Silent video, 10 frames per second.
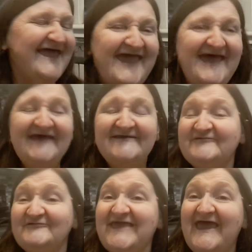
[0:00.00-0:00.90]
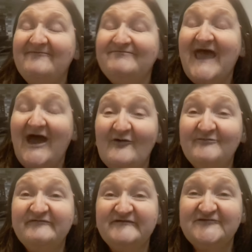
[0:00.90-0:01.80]
So yeah, I
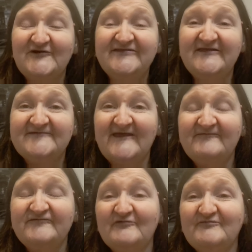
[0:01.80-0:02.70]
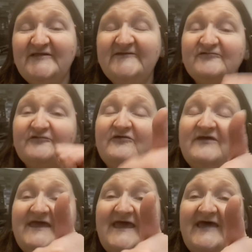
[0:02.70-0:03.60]
hope you've enjoyed this. If so, please do
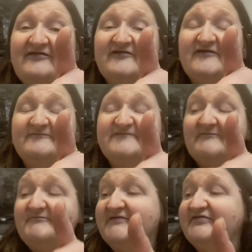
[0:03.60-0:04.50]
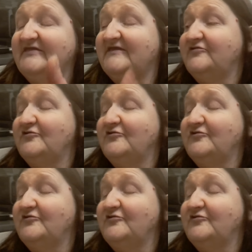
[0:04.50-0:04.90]
hit the thumbs up button.